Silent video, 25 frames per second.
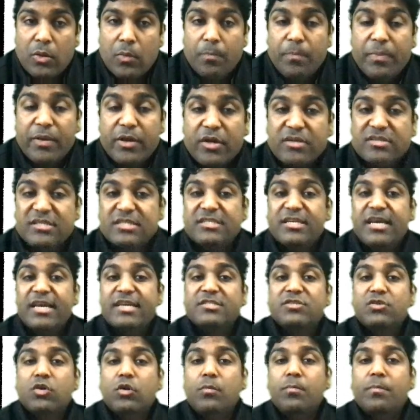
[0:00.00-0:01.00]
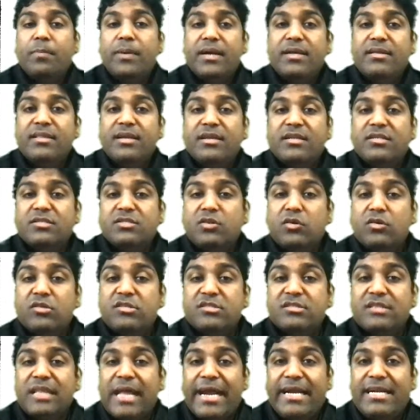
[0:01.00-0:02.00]
Because it says no, but there is no
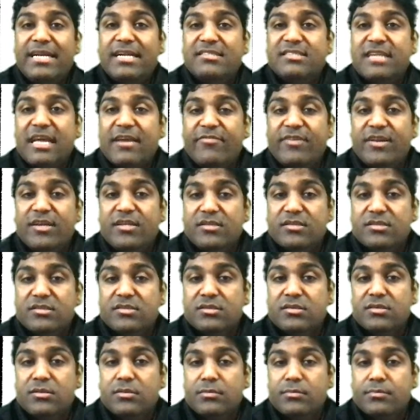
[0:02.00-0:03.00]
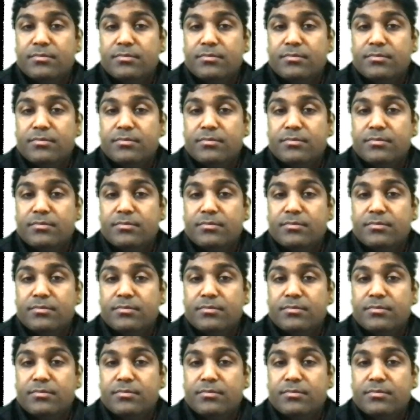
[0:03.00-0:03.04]
slightest evidence